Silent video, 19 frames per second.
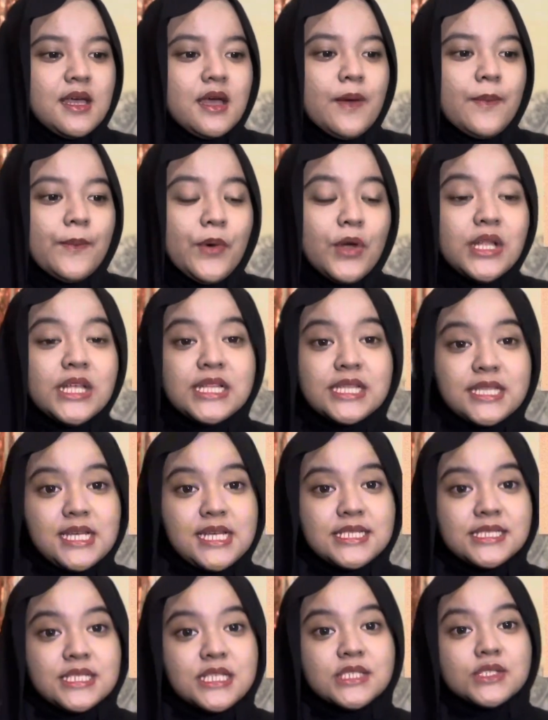
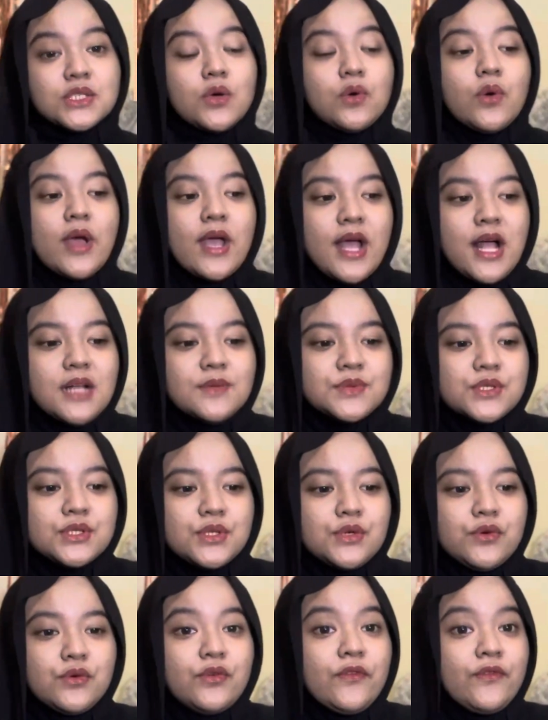Politeness also helps
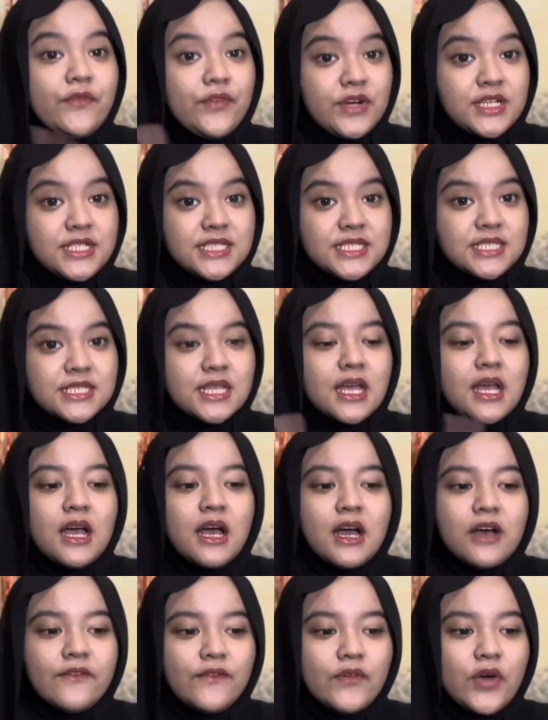to, first,
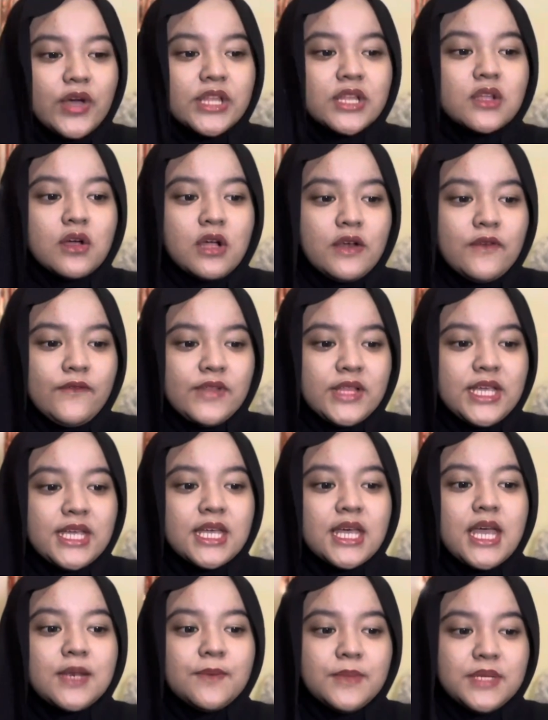avoid conflict
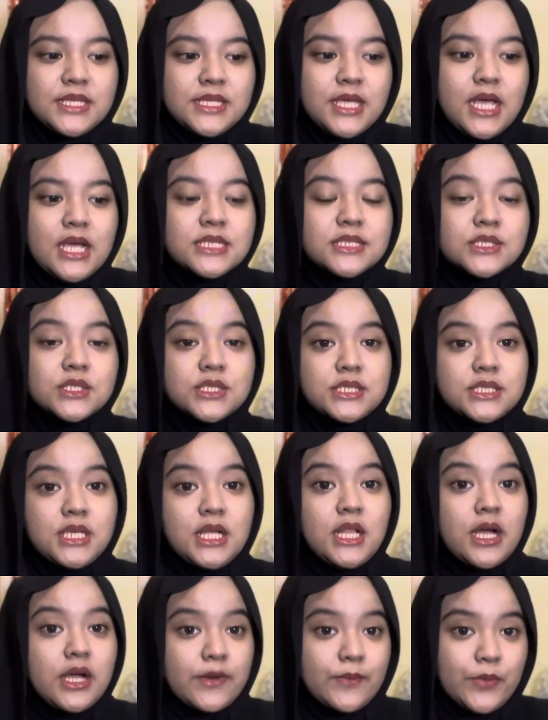and maintain social
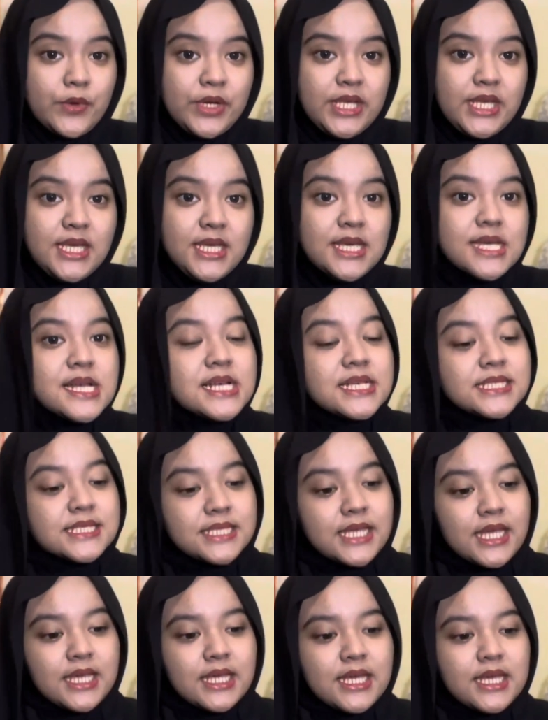harmony.
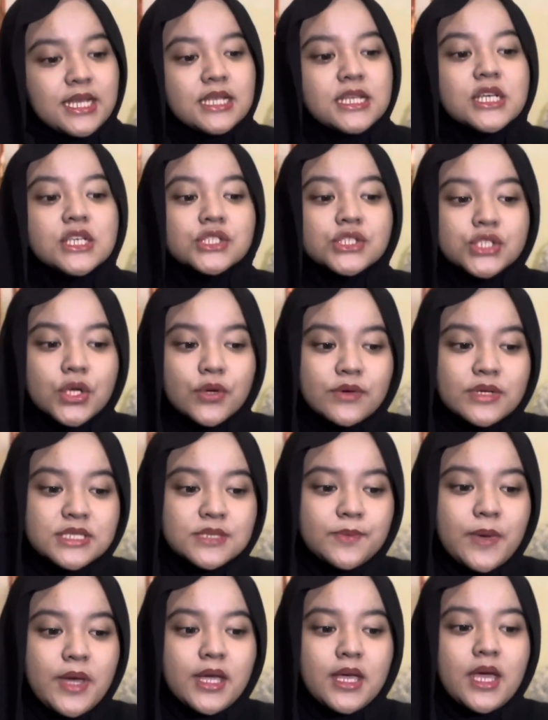Second, show
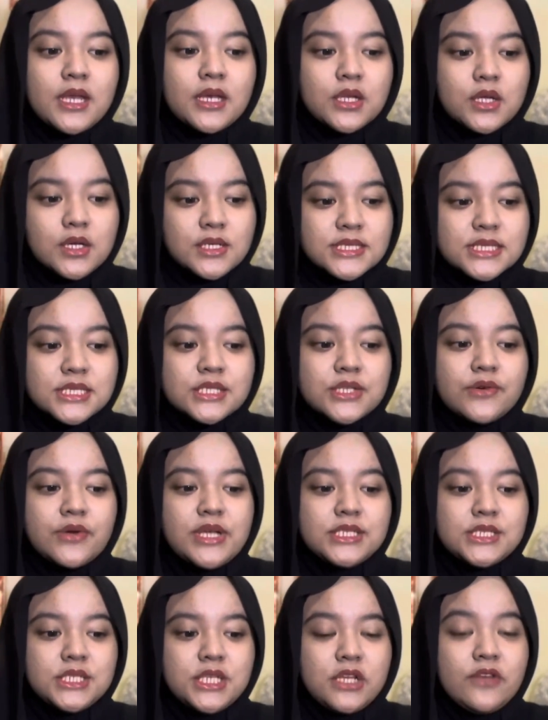respect and
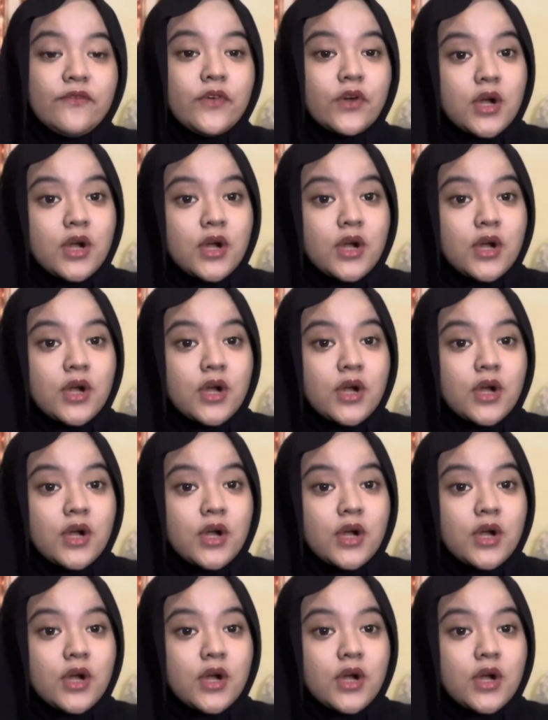consideration for